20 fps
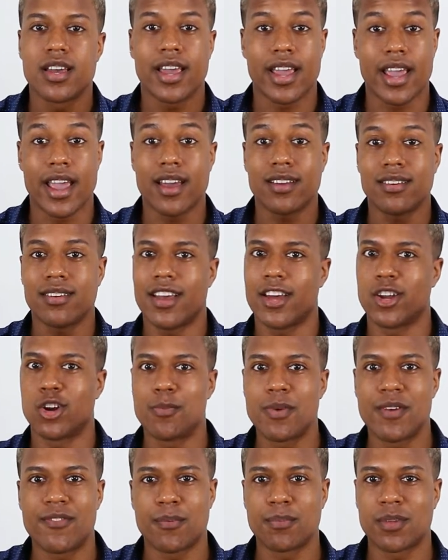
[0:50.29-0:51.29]
And it'll
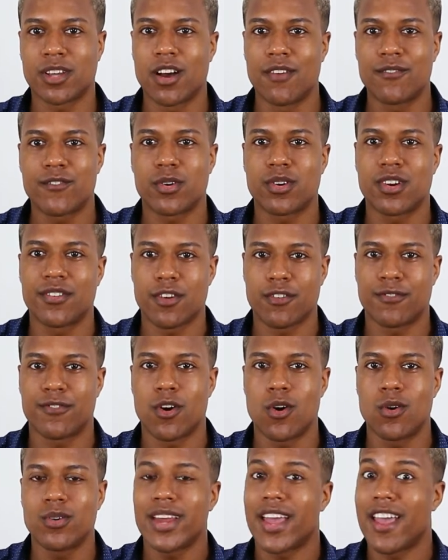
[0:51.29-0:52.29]
be from the comfort of your
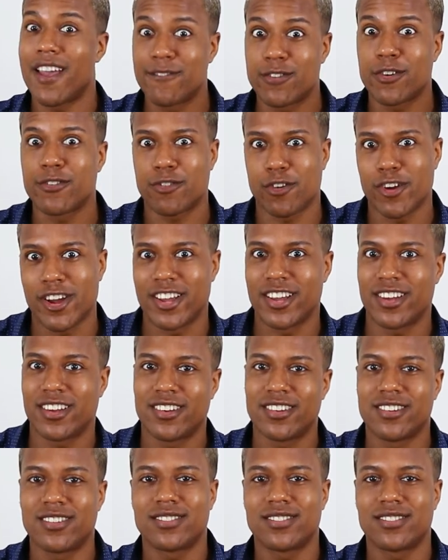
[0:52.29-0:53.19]
phone and for free.